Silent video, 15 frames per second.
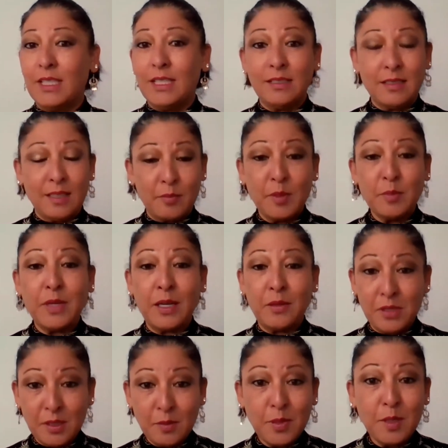Because I
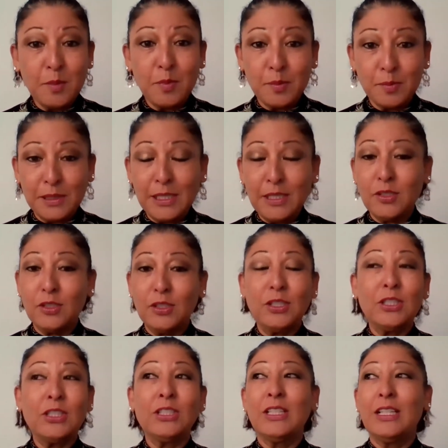was a people
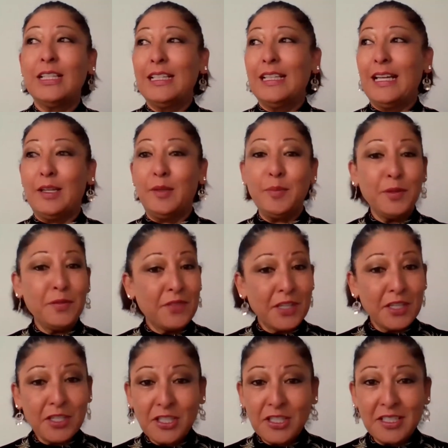pleaser and a
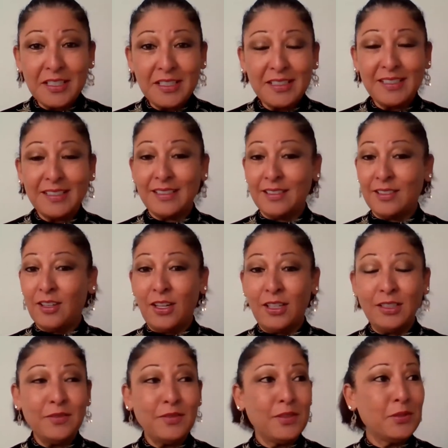perfectionist and
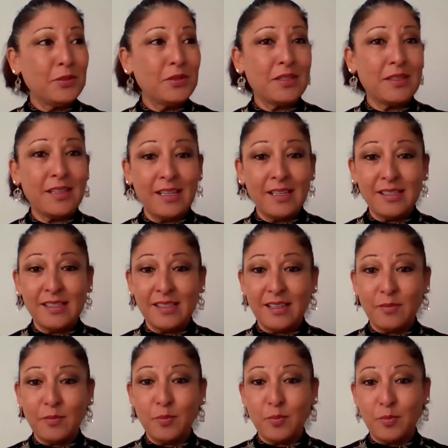all of those things
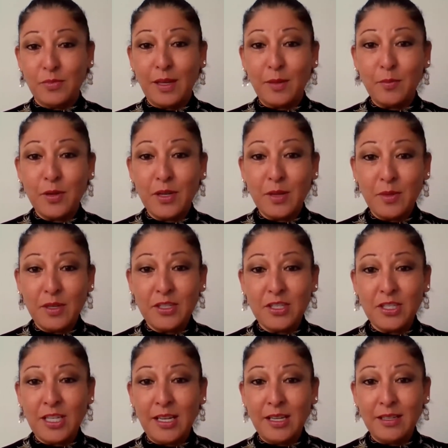that pretty
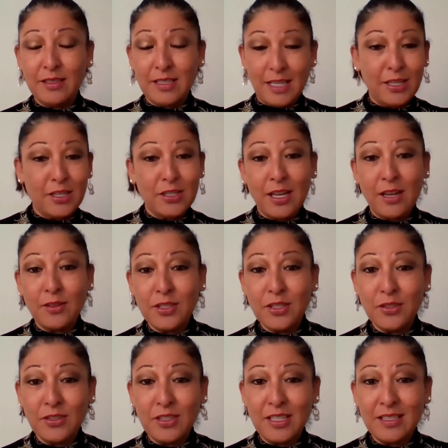much take you down
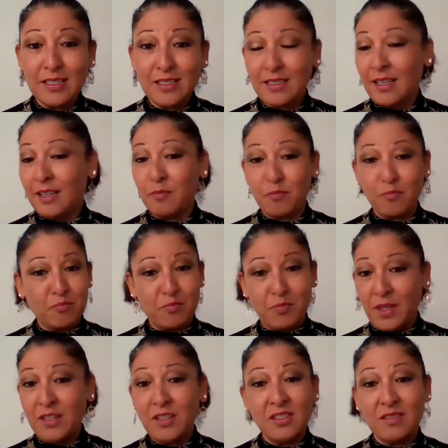to your knees. Like
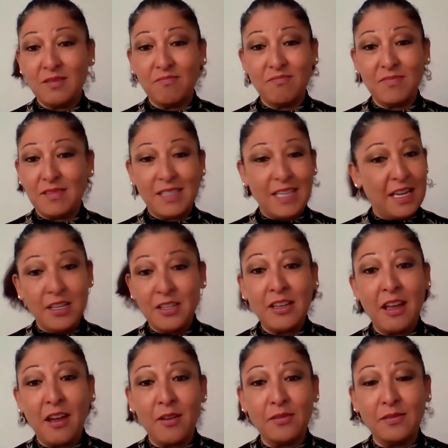they just take you
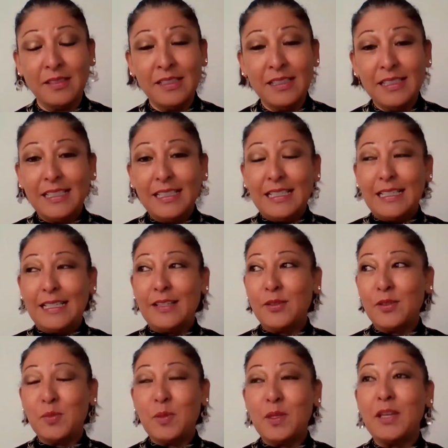down on
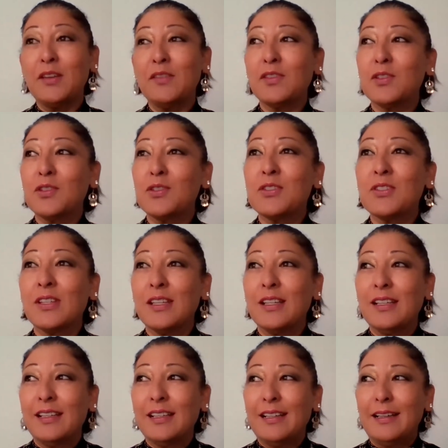those behaviors.
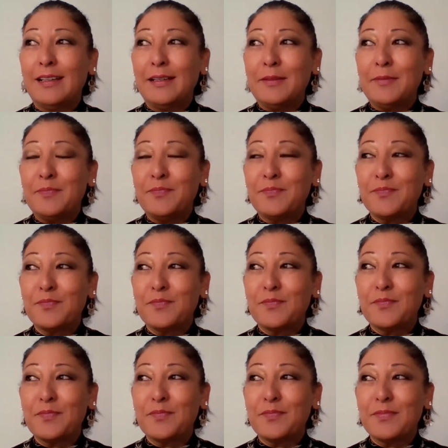
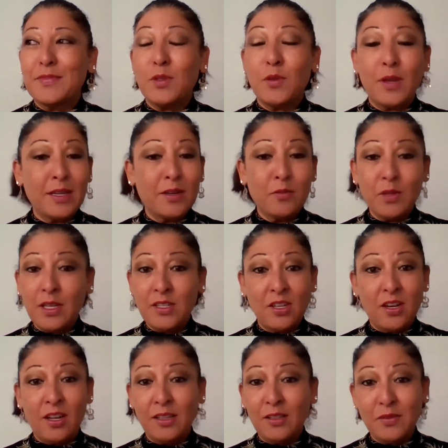So I can relate
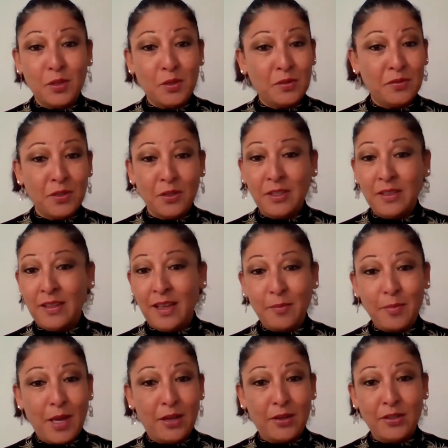to all of you. If you're in
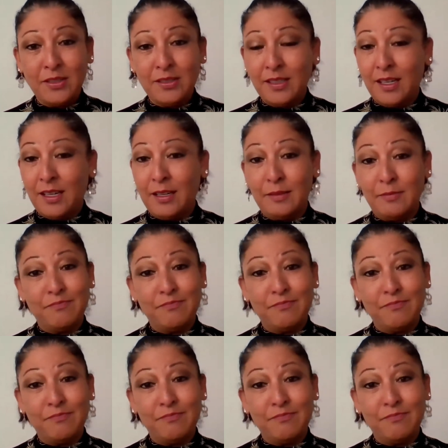that pattern,